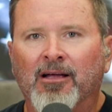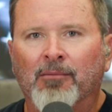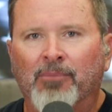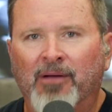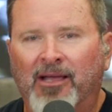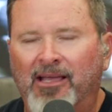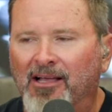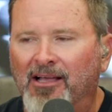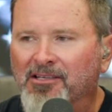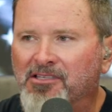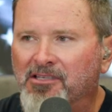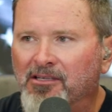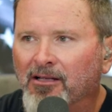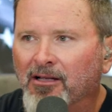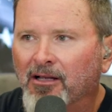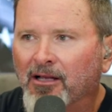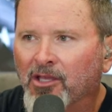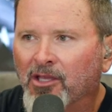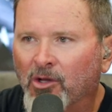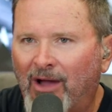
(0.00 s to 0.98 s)
because
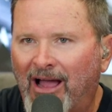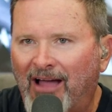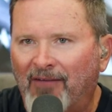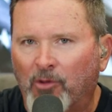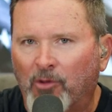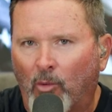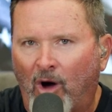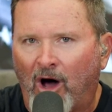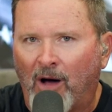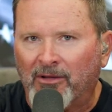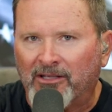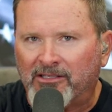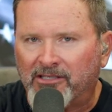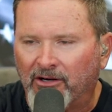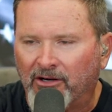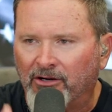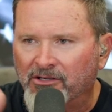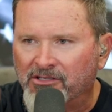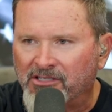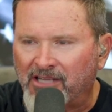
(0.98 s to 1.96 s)
you have the wall
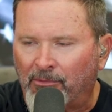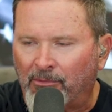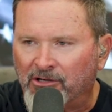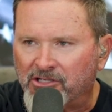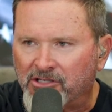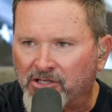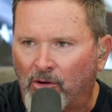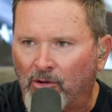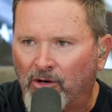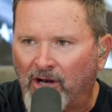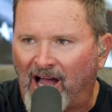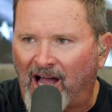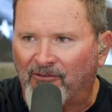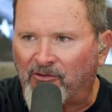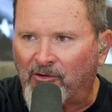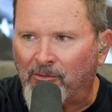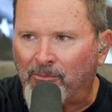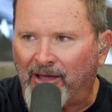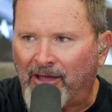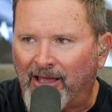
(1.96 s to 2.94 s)
materials that were sold off
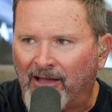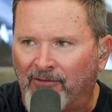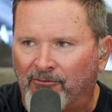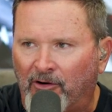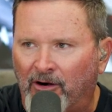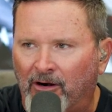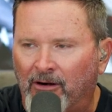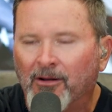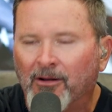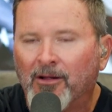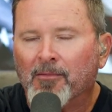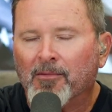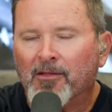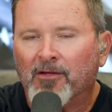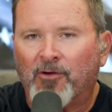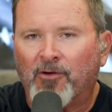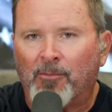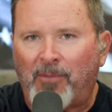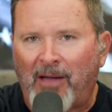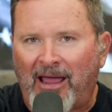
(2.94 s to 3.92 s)
for for
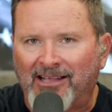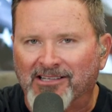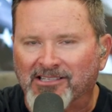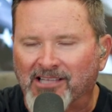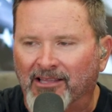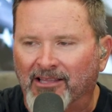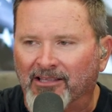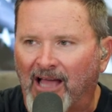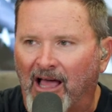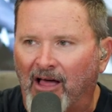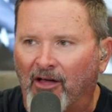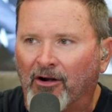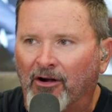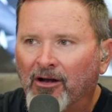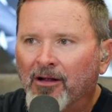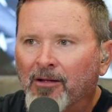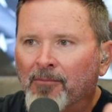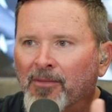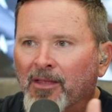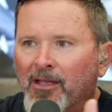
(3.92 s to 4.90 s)
for pennies on the dollar,
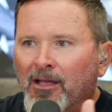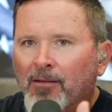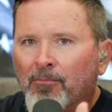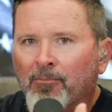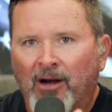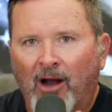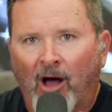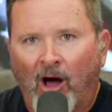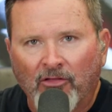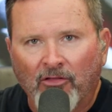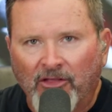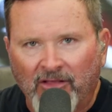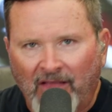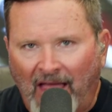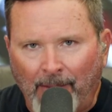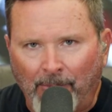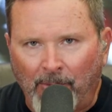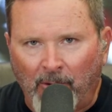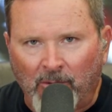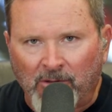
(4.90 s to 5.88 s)
but all the
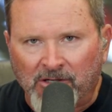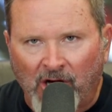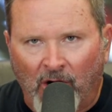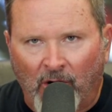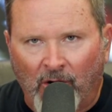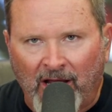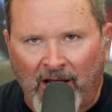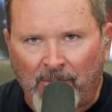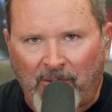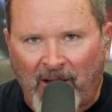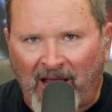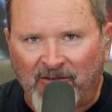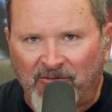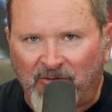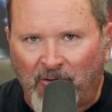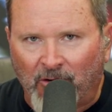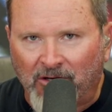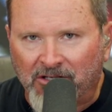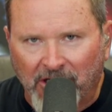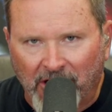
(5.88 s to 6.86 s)
labor was already paid
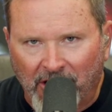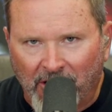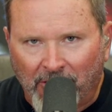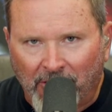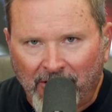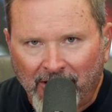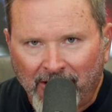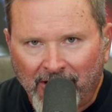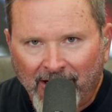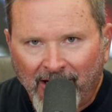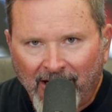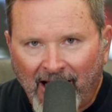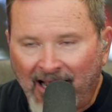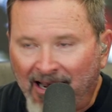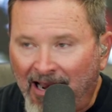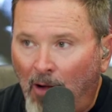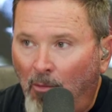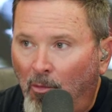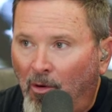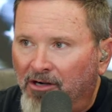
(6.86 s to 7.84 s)
for too. And
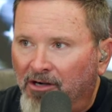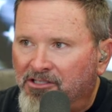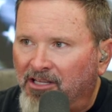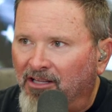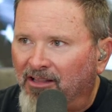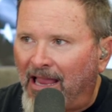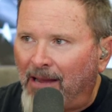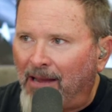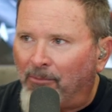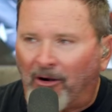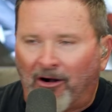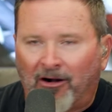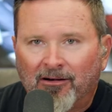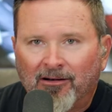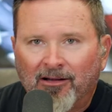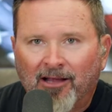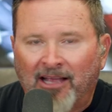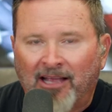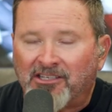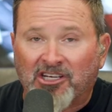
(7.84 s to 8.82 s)
now where's the labor?
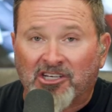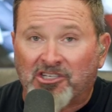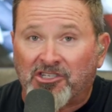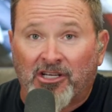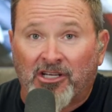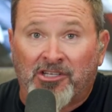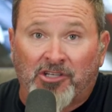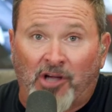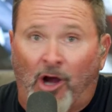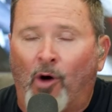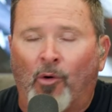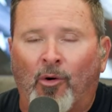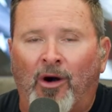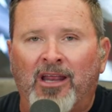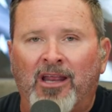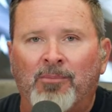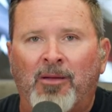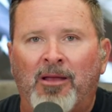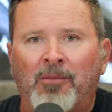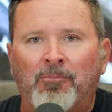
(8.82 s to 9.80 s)
It just has
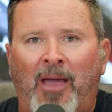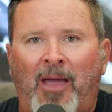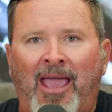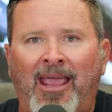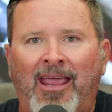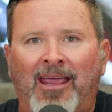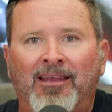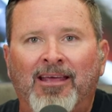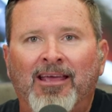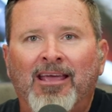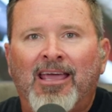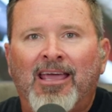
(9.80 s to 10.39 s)
already been paid.